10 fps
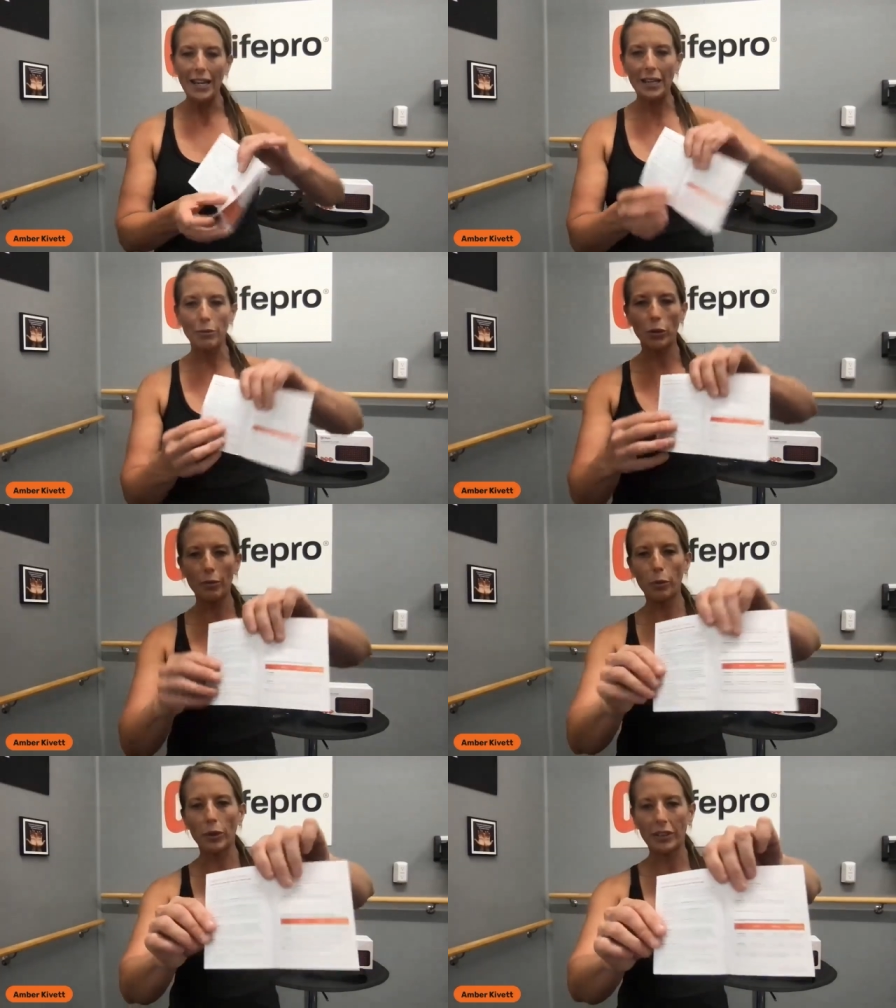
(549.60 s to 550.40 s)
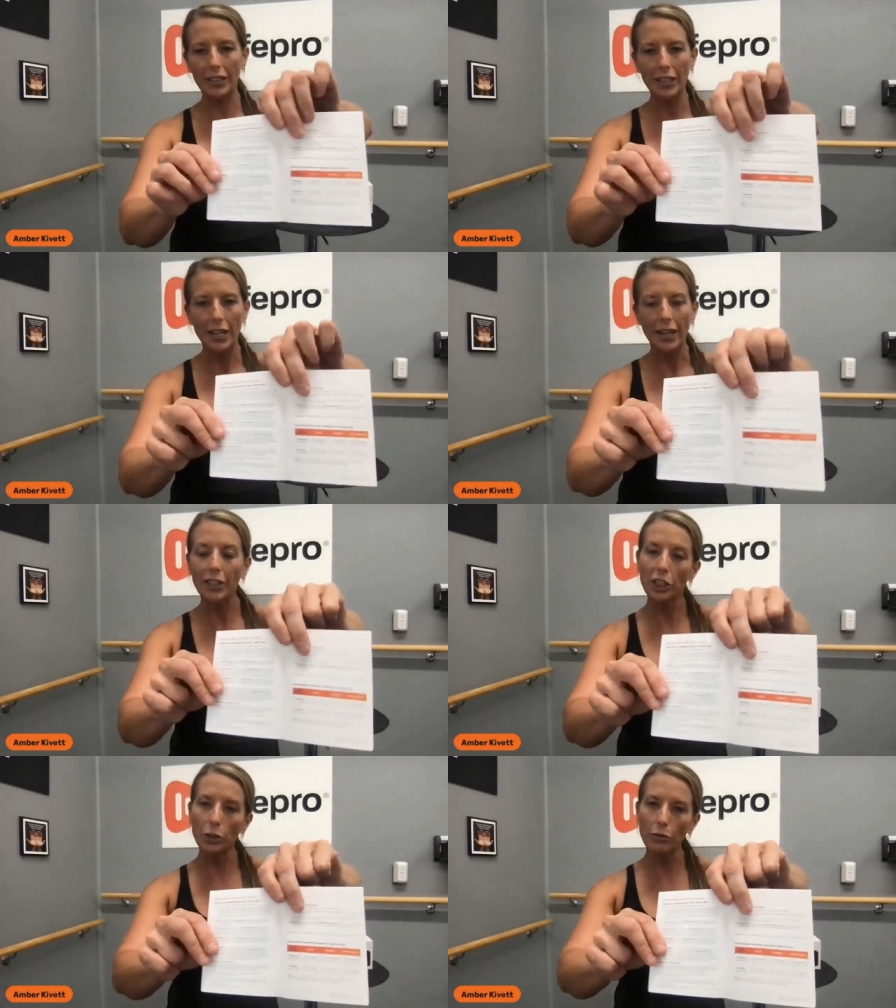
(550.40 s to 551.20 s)
and more importantly,
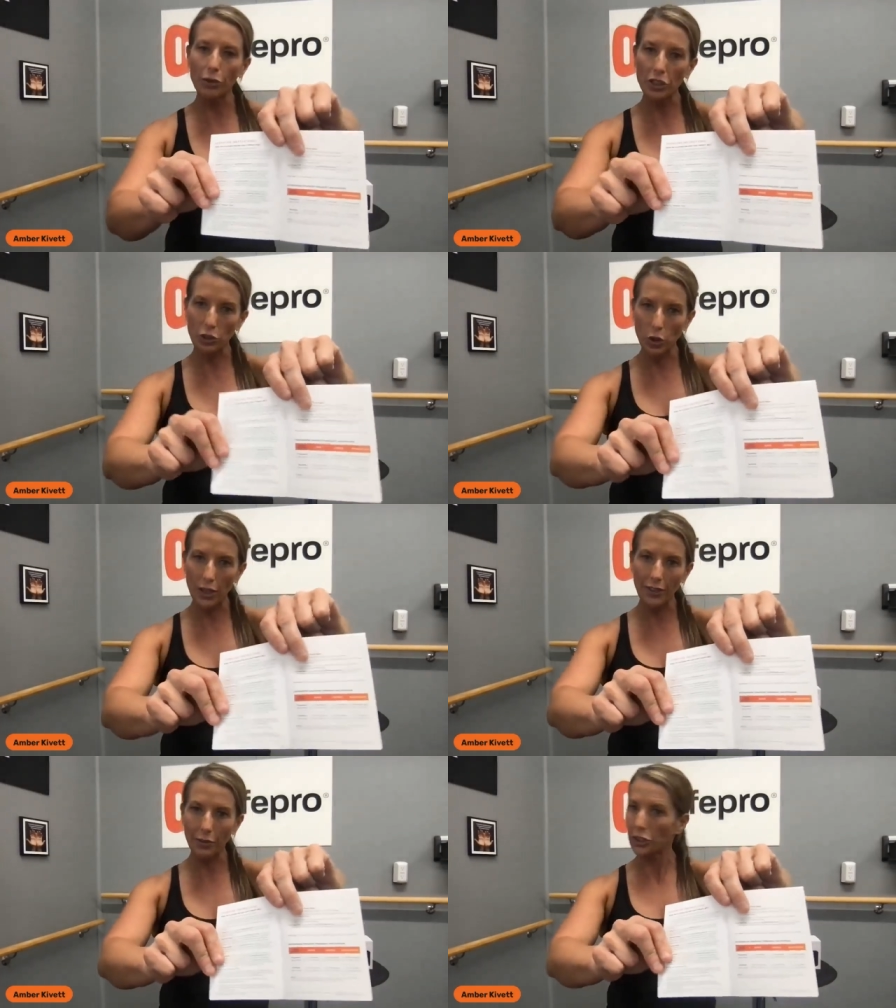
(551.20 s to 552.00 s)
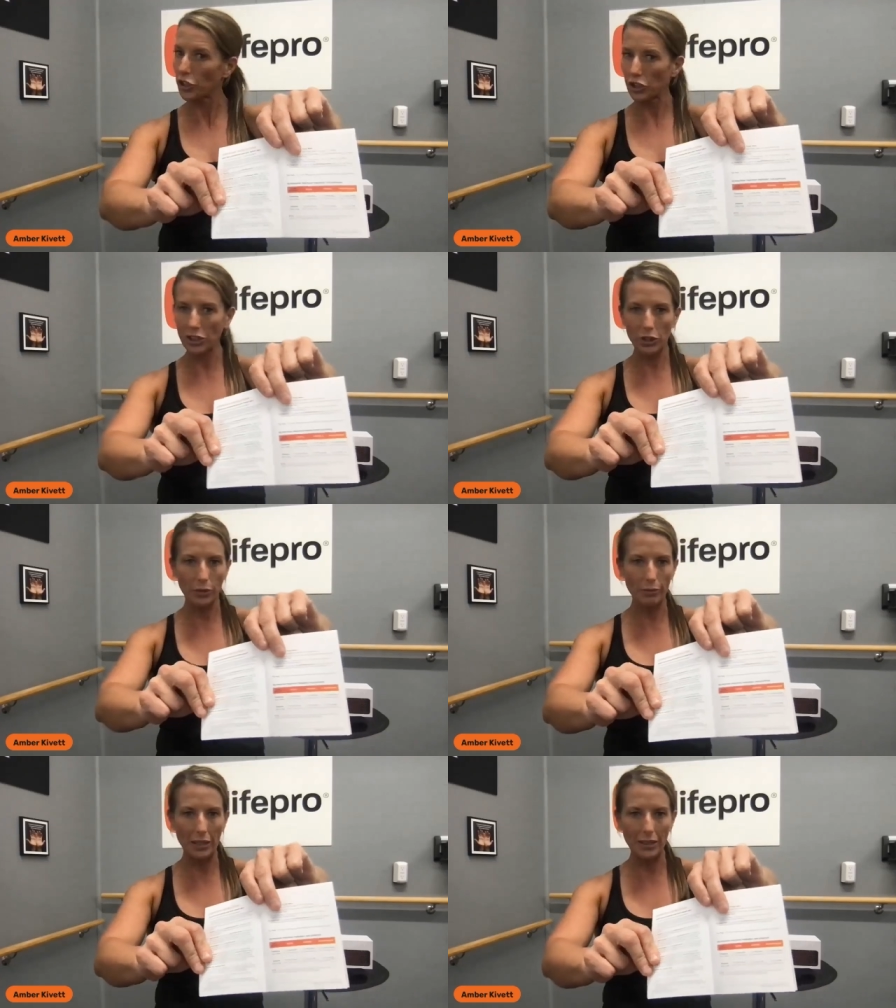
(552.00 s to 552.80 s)
acute versus chronic versus just
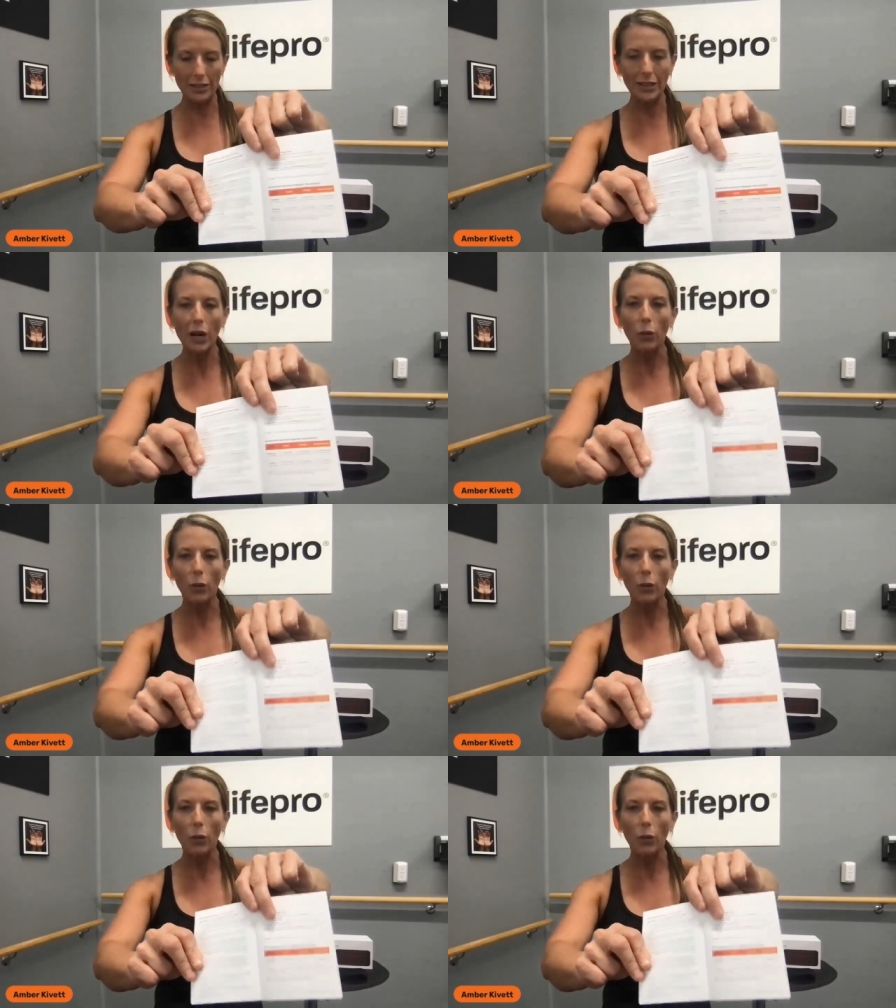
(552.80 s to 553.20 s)
doing maintenance,